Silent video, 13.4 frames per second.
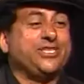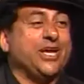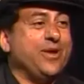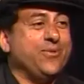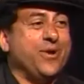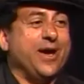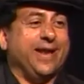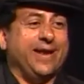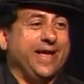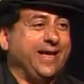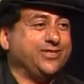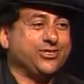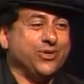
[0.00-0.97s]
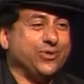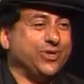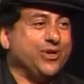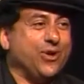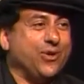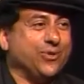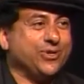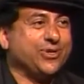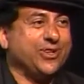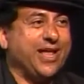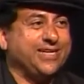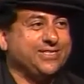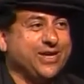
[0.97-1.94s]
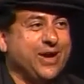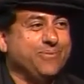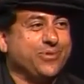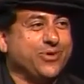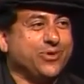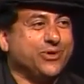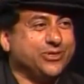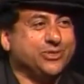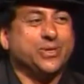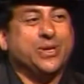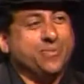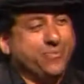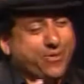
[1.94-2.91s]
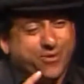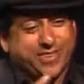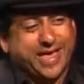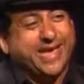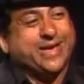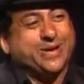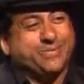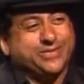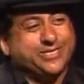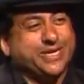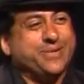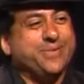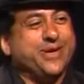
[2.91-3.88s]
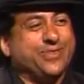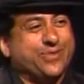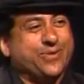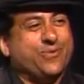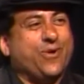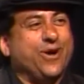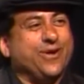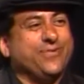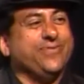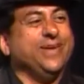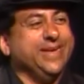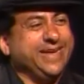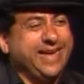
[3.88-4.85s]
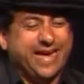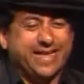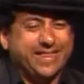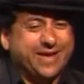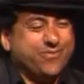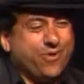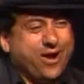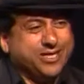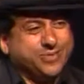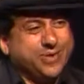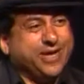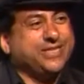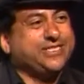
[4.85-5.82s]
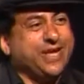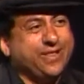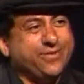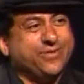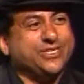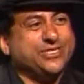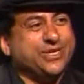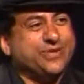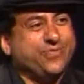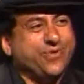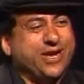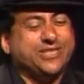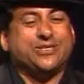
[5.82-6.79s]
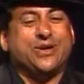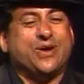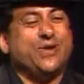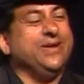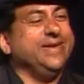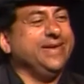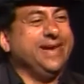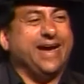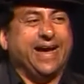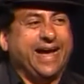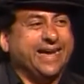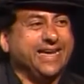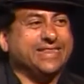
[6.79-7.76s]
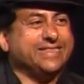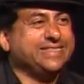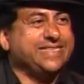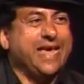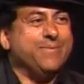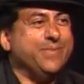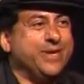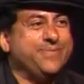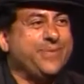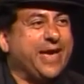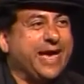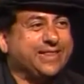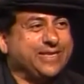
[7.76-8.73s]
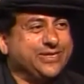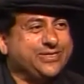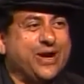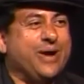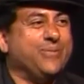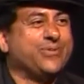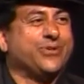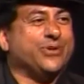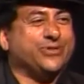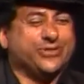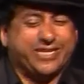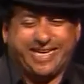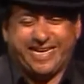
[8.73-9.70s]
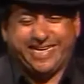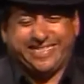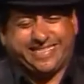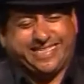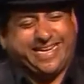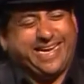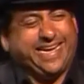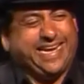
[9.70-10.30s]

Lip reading: tell you what, I certainly don't look like Tom Cruise, but when they come and see me at the wharf and they've watched me on television in Fresno, I get the same impact that Tom Cruise gets.